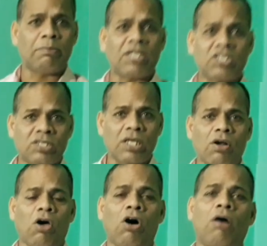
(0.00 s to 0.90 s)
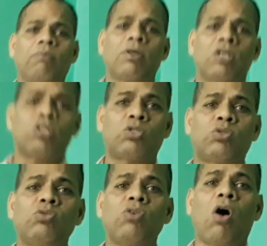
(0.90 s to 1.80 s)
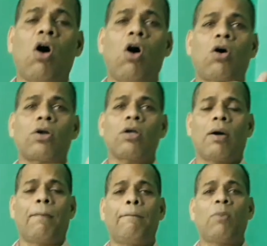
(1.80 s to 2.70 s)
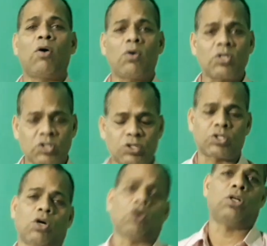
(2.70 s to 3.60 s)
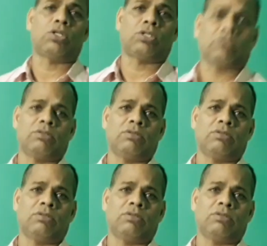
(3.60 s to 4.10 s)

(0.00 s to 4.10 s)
mixture of 2 or more salt.